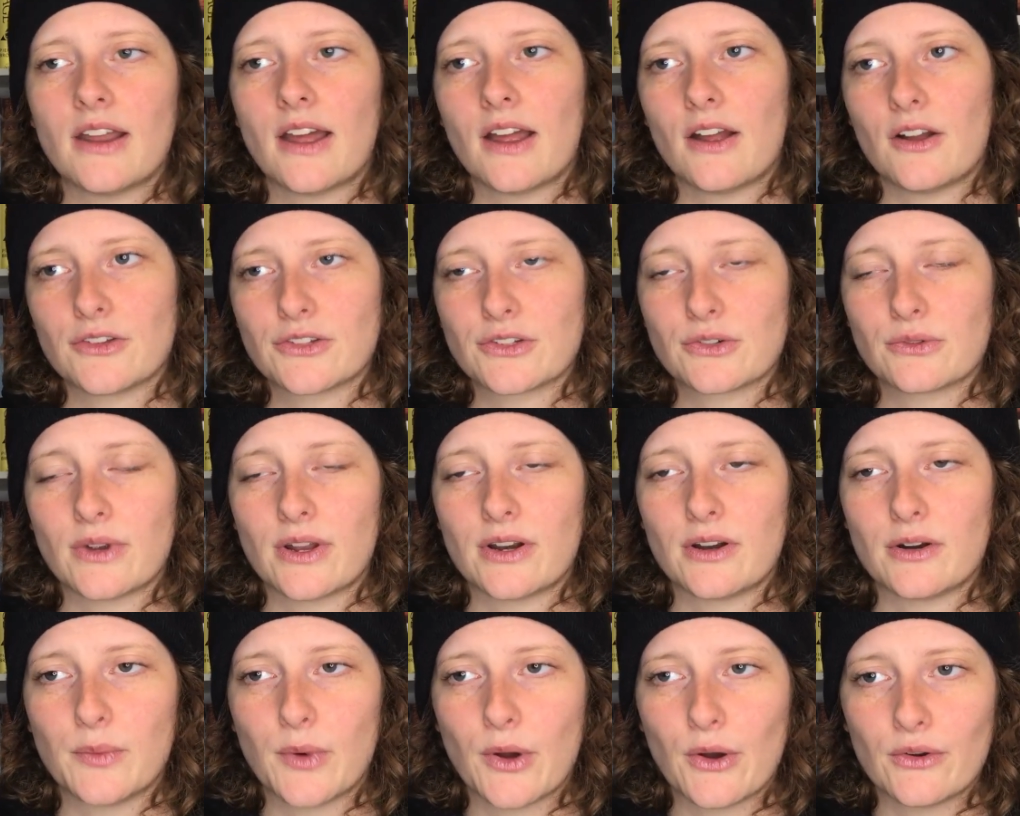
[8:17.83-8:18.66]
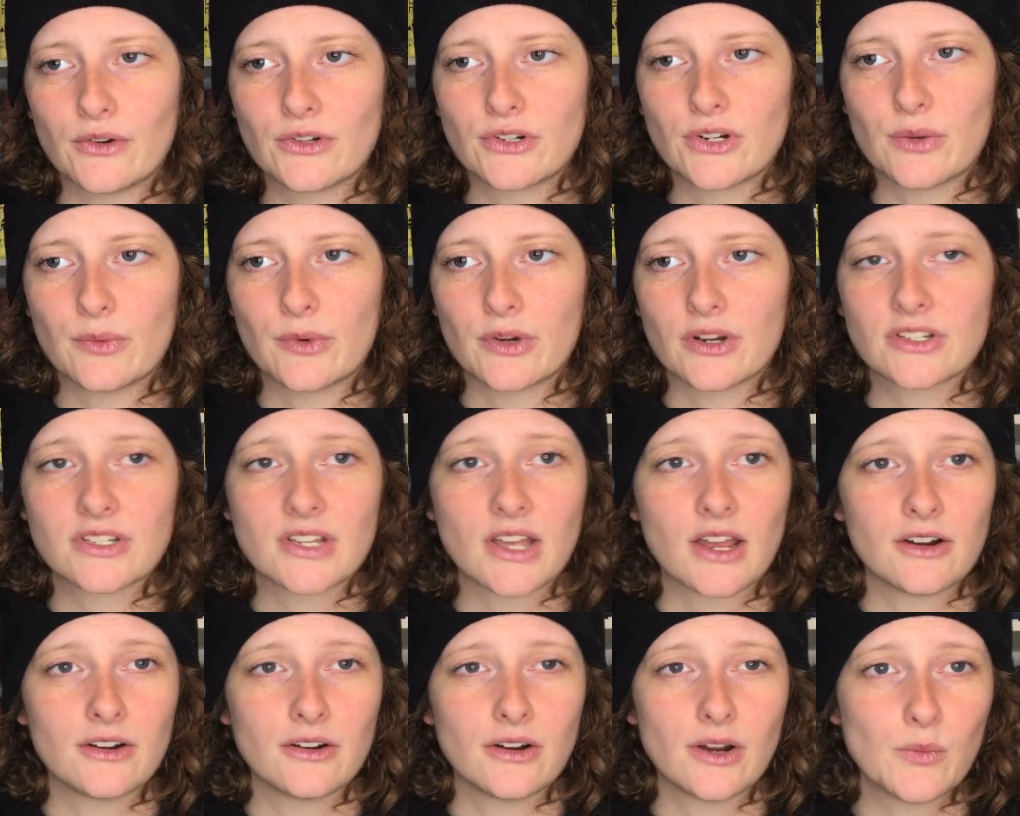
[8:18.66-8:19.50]
I also read her poetry book,
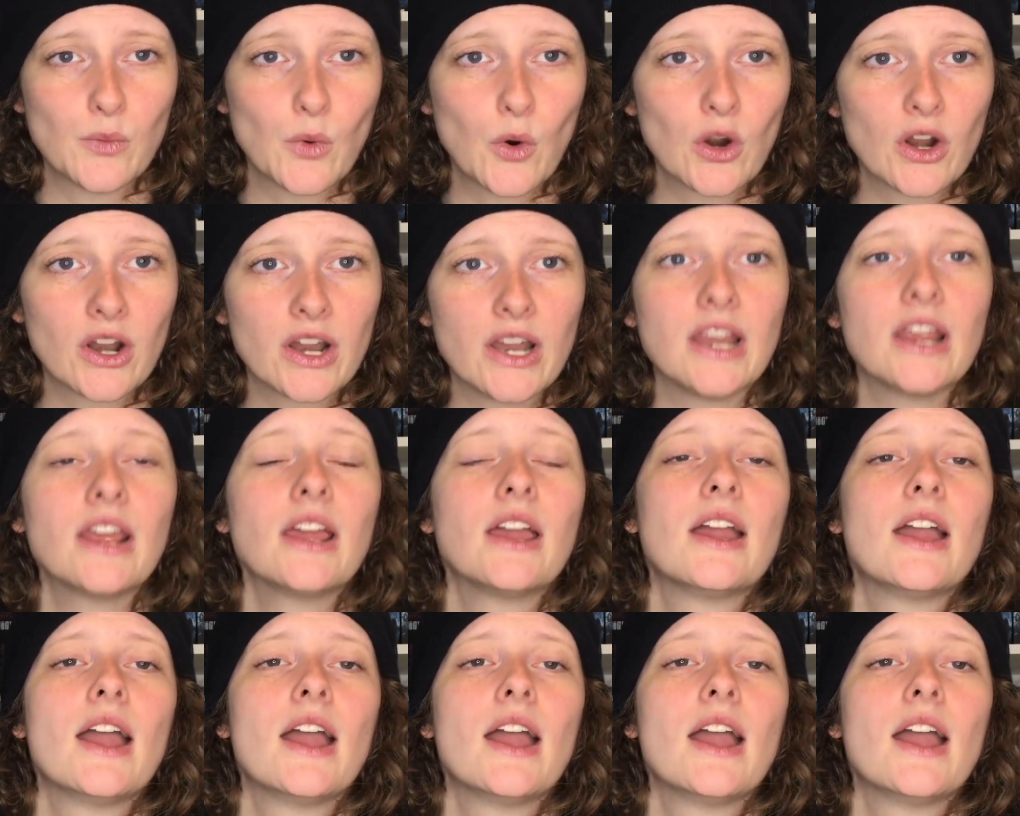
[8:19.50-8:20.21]
Sonder and Mori.